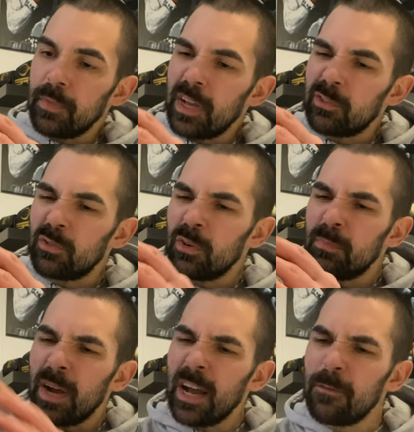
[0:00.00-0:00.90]
I don't know,
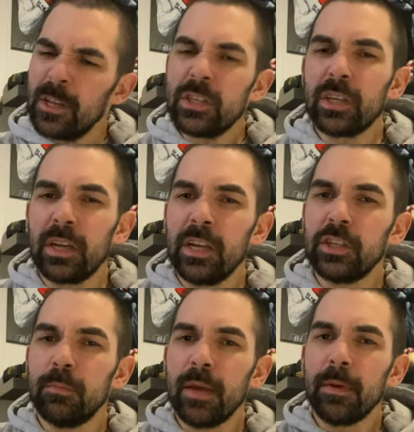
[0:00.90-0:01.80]
half inch to an
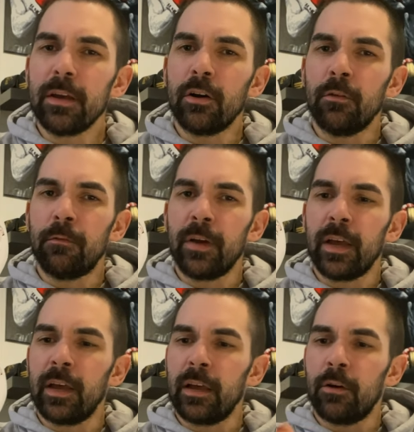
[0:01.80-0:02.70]
inch maybe of
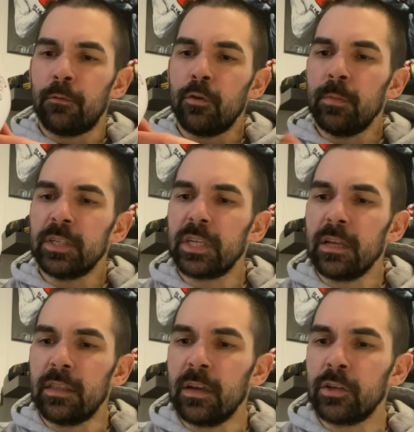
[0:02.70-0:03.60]
room inside there.